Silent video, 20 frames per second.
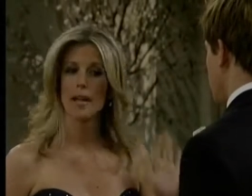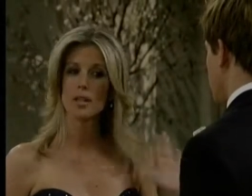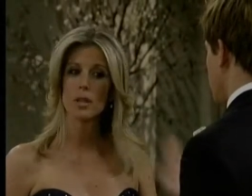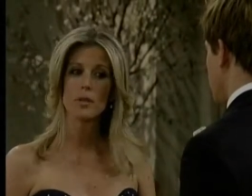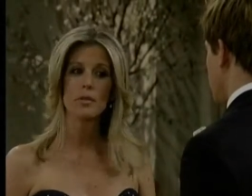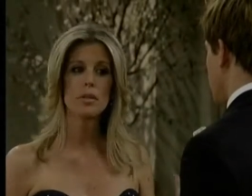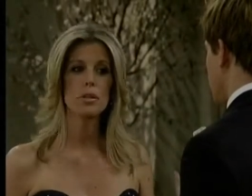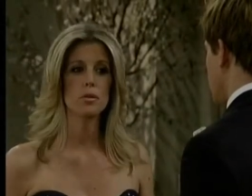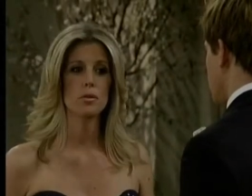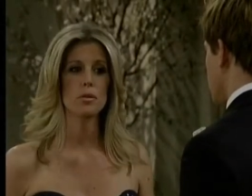
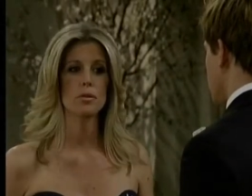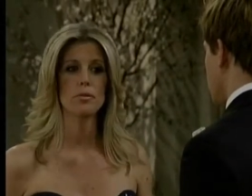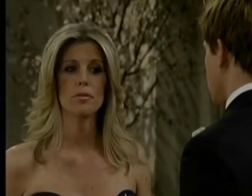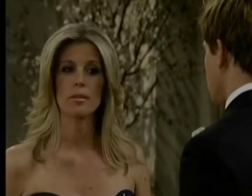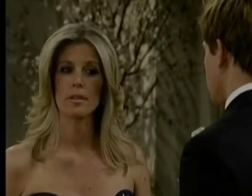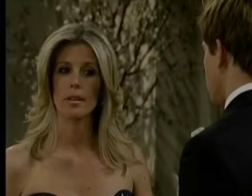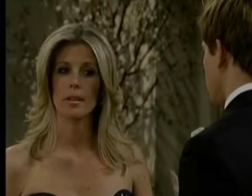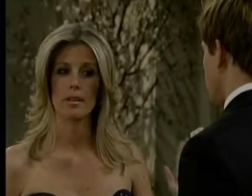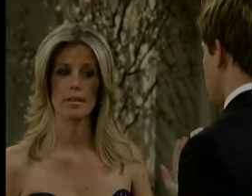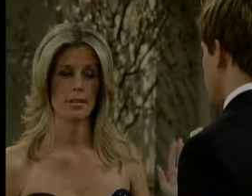told the truth
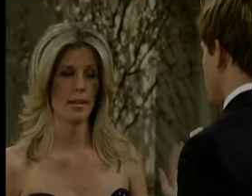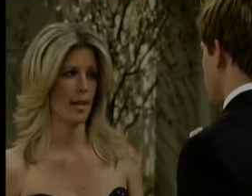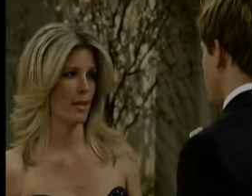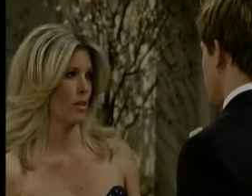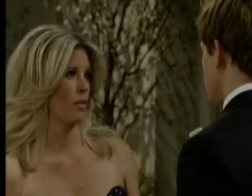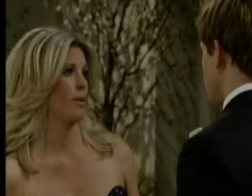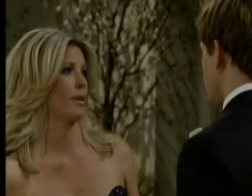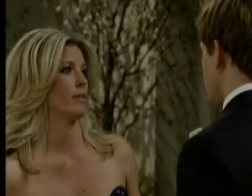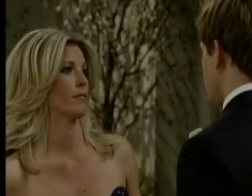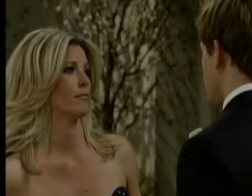as I
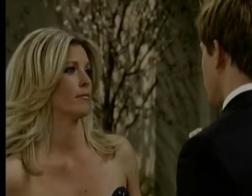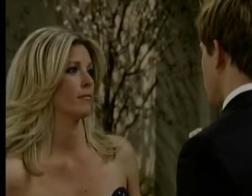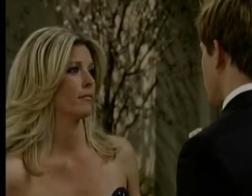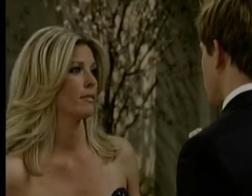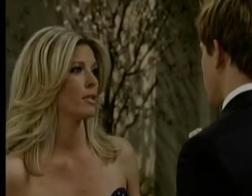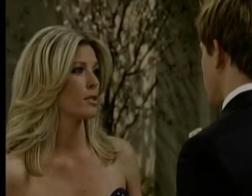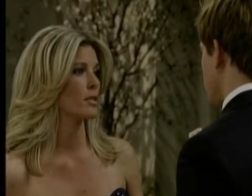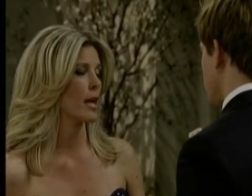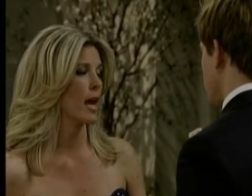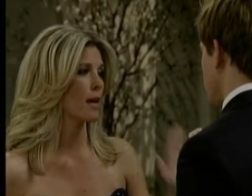knew
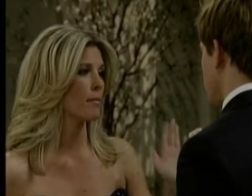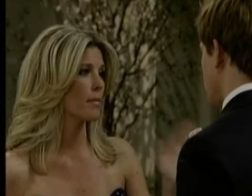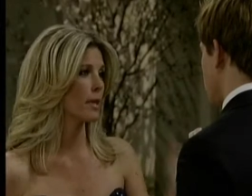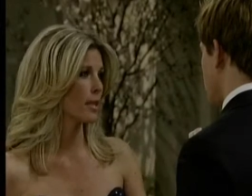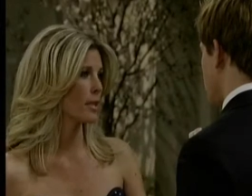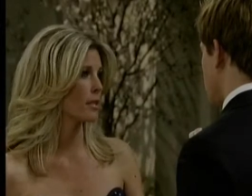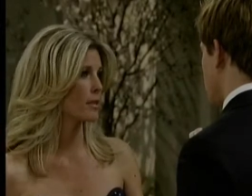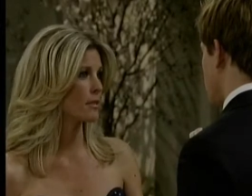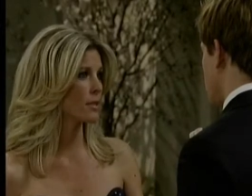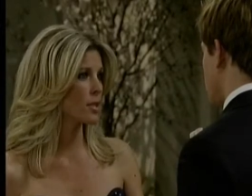it. Your dad
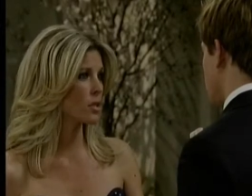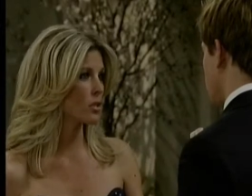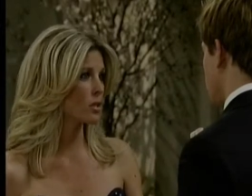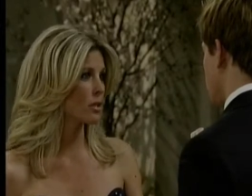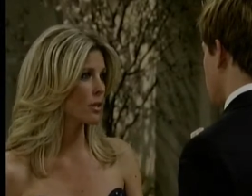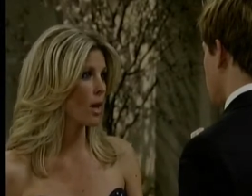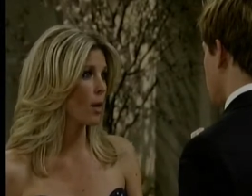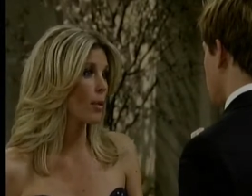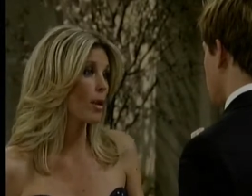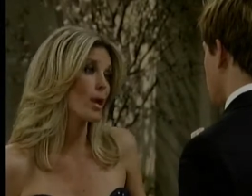made a
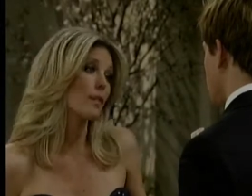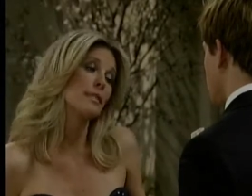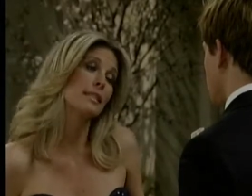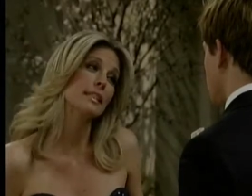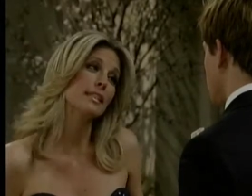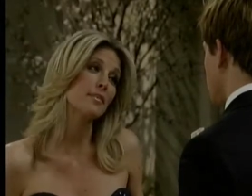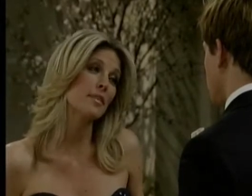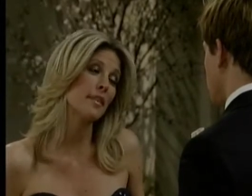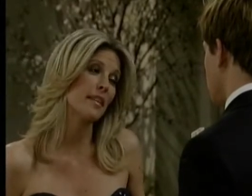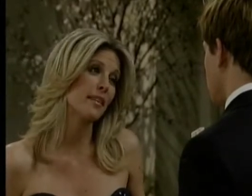decision. Now we all have to
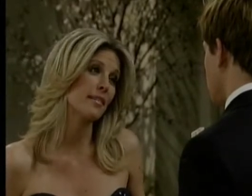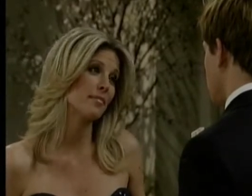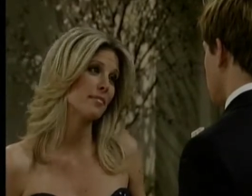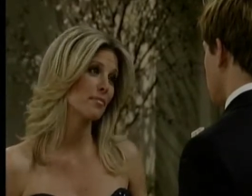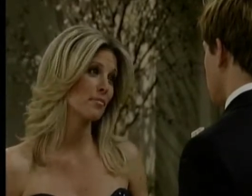live with it.